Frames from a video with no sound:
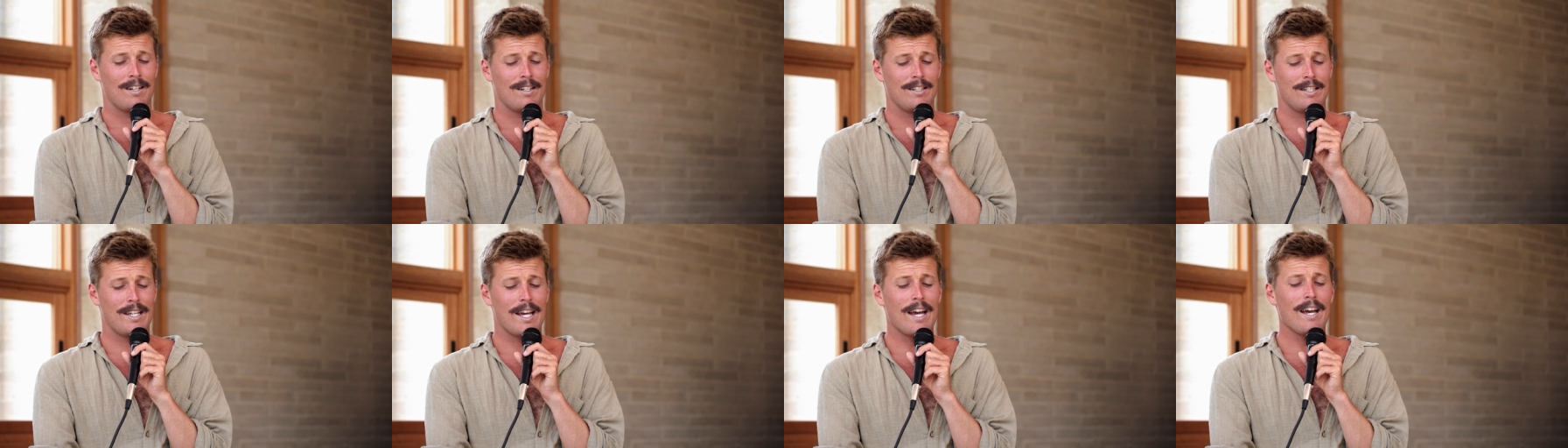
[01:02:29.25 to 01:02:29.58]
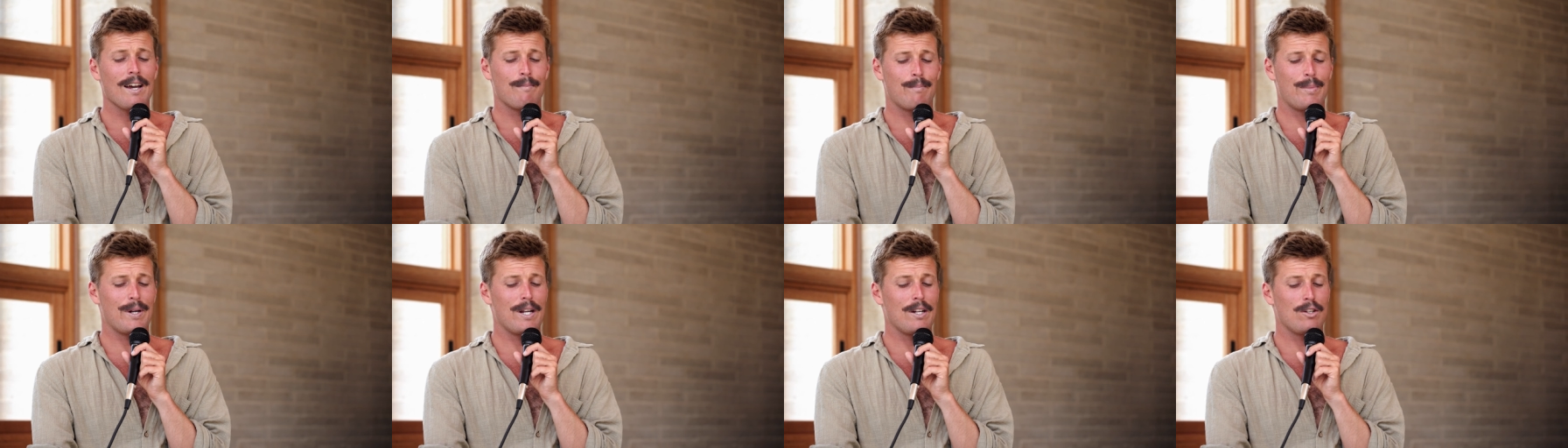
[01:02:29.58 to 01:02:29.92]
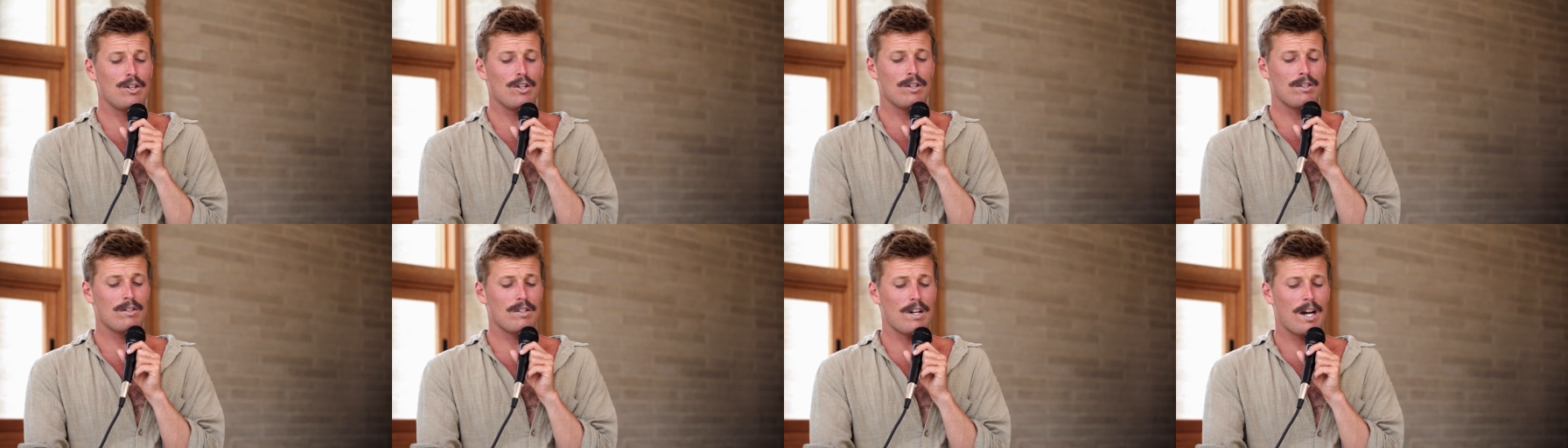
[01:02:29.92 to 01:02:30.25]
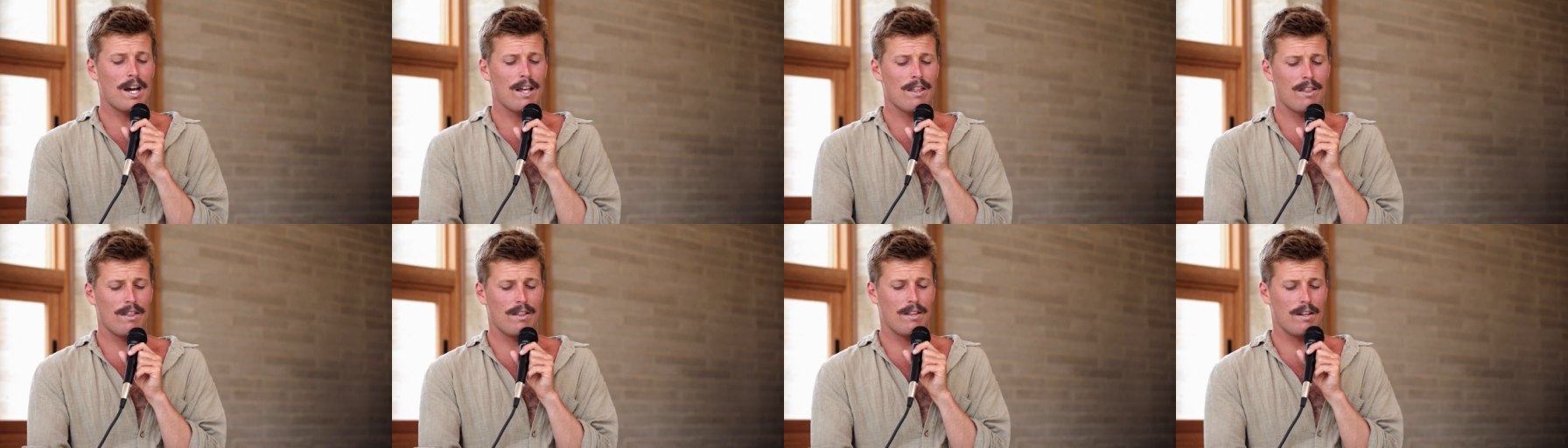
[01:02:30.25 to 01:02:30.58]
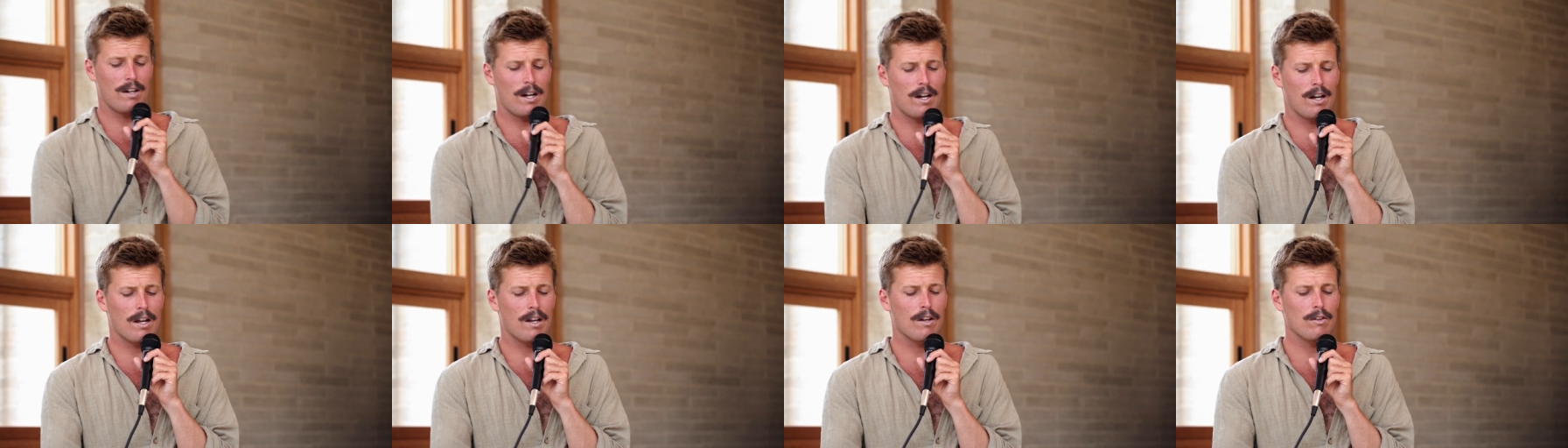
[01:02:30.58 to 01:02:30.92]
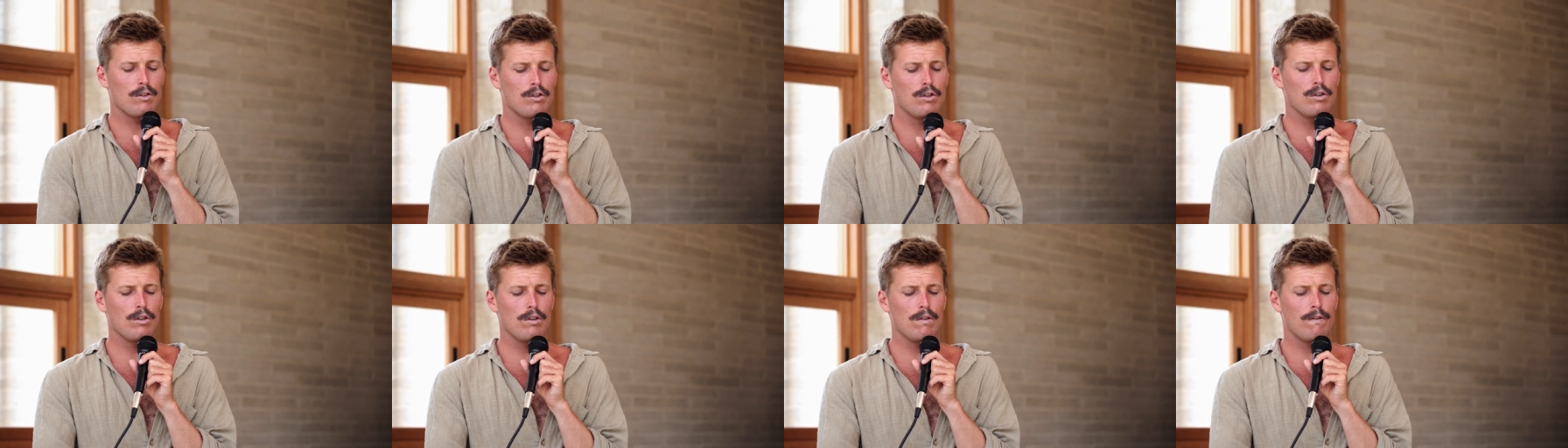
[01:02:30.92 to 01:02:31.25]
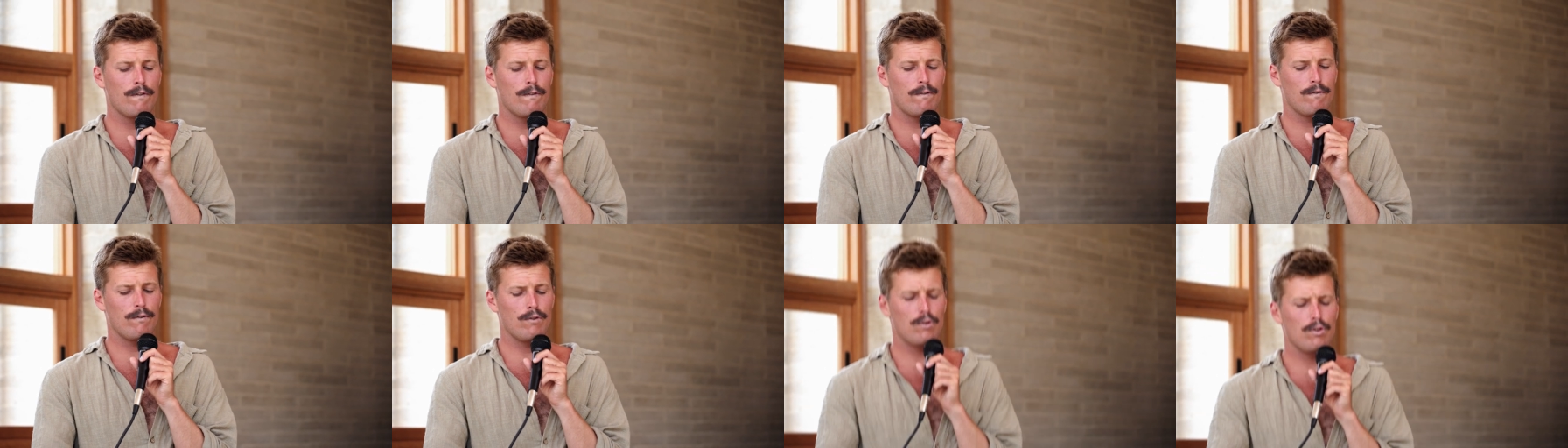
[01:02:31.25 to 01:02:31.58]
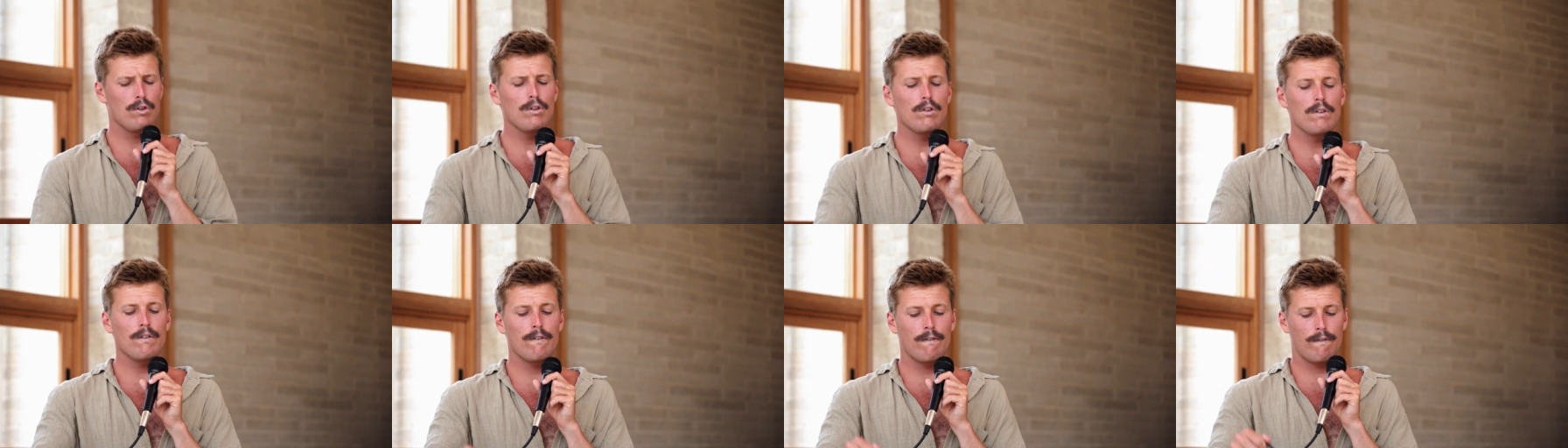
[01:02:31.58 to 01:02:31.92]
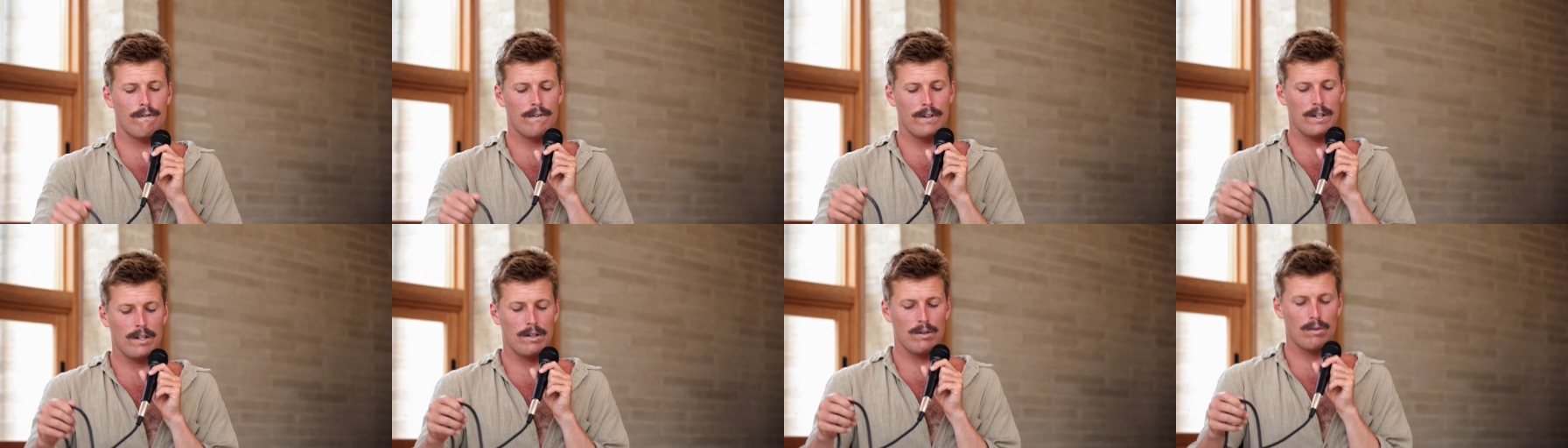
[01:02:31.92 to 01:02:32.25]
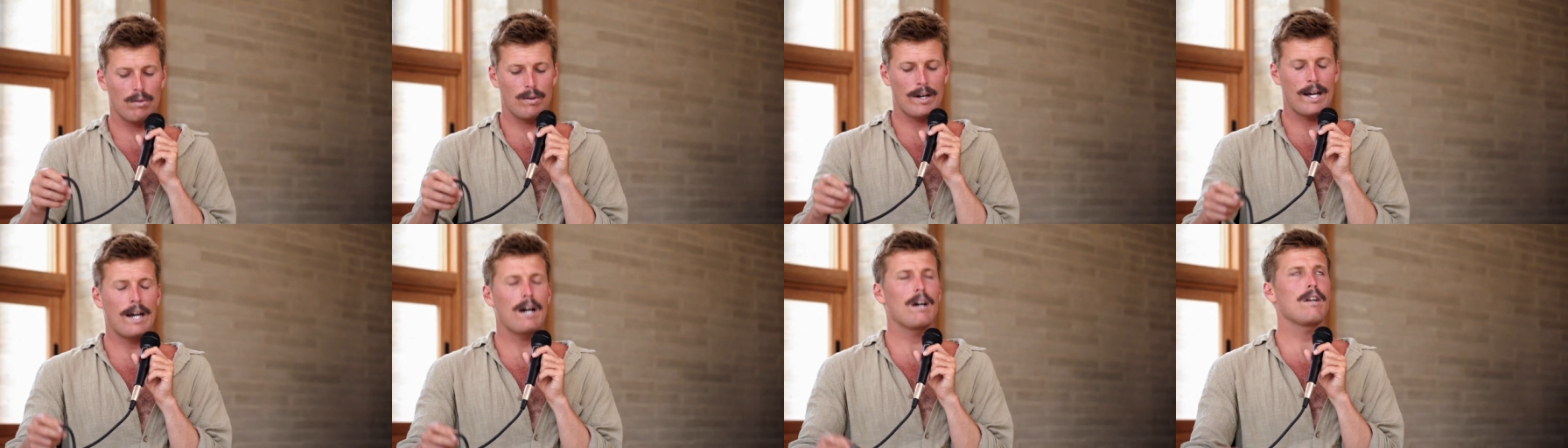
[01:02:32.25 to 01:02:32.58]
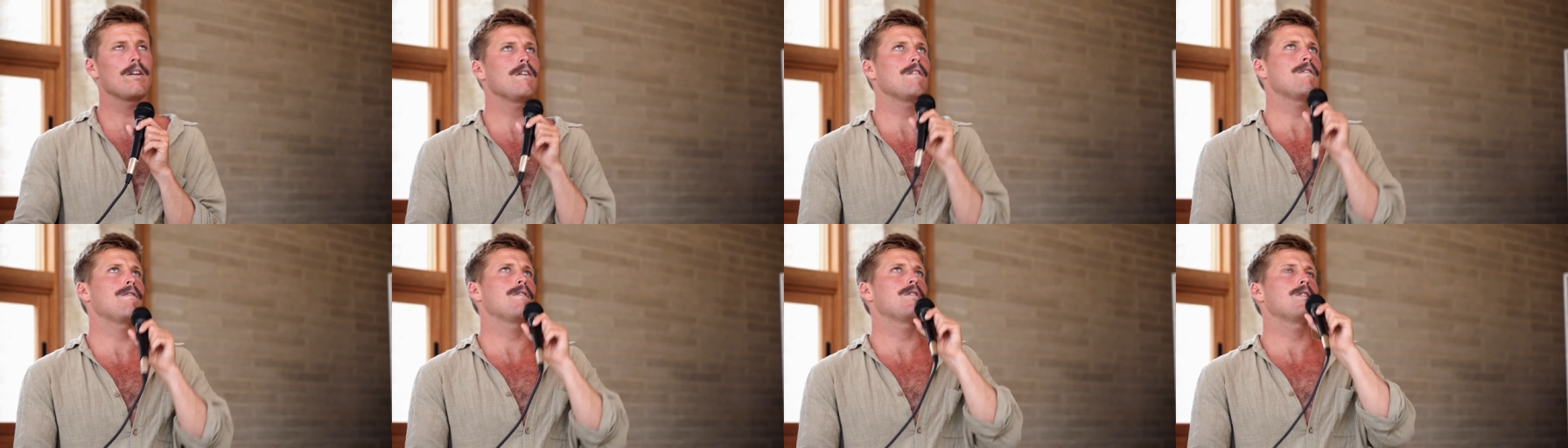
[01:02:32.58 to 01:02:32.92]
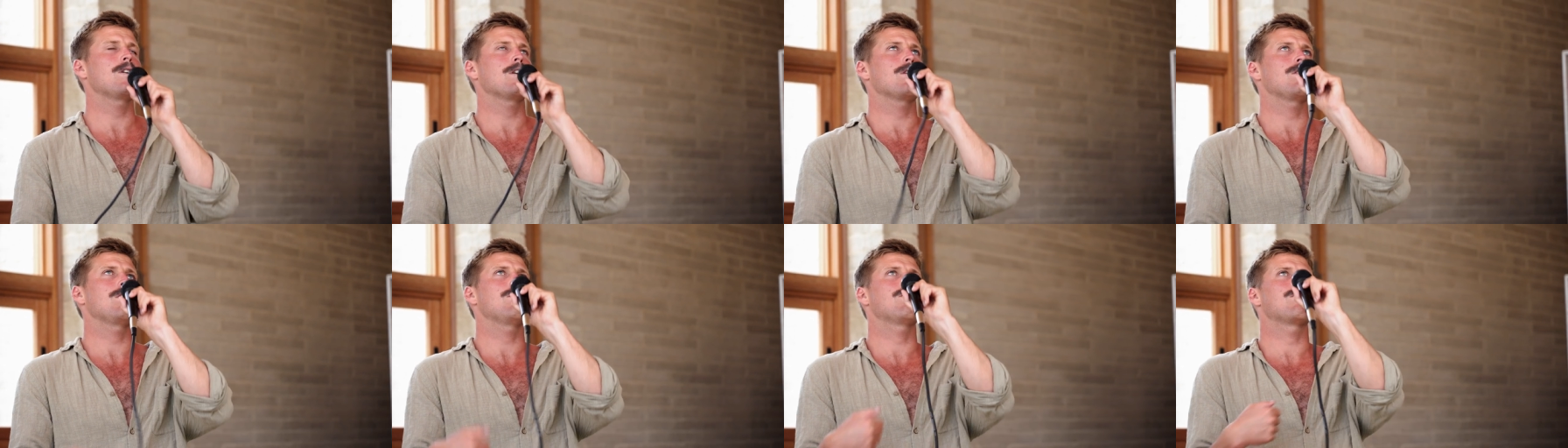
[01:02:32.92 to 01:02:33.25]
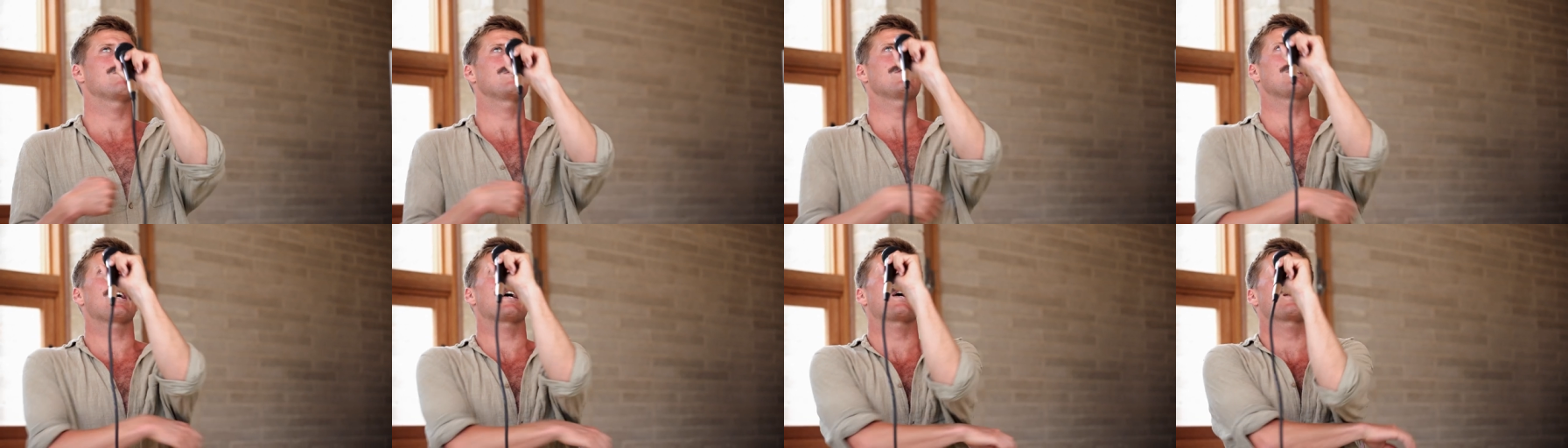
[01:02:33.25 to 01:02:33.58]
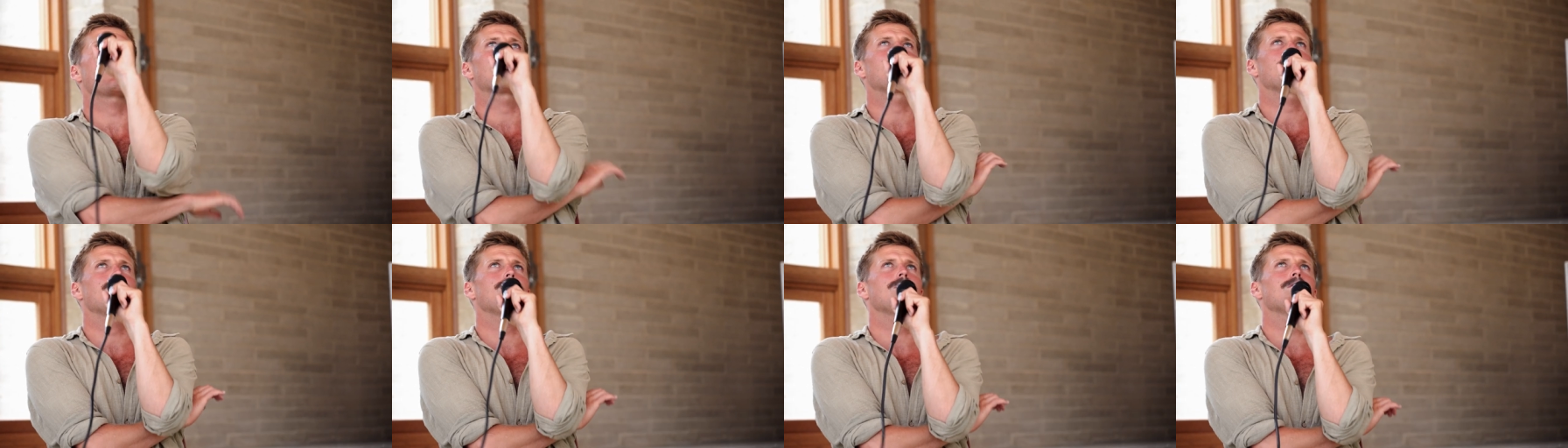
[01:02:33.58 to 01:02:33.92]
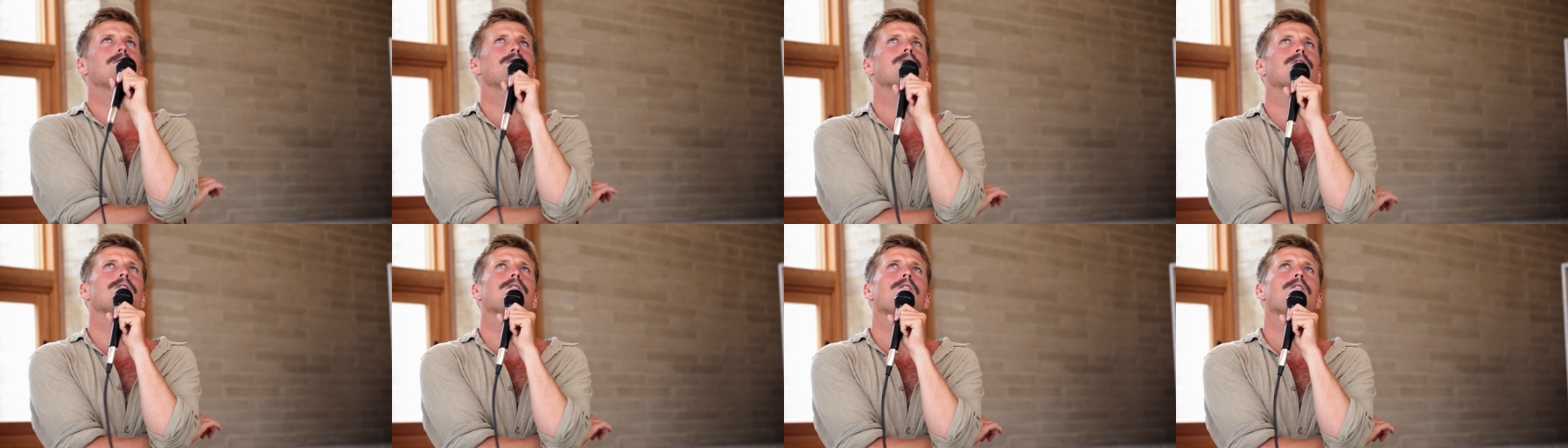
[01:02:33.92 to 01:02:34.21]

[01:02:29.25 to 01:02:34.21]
yeah, but it just, I, I, do you do you feel? How do you feel like you've retained?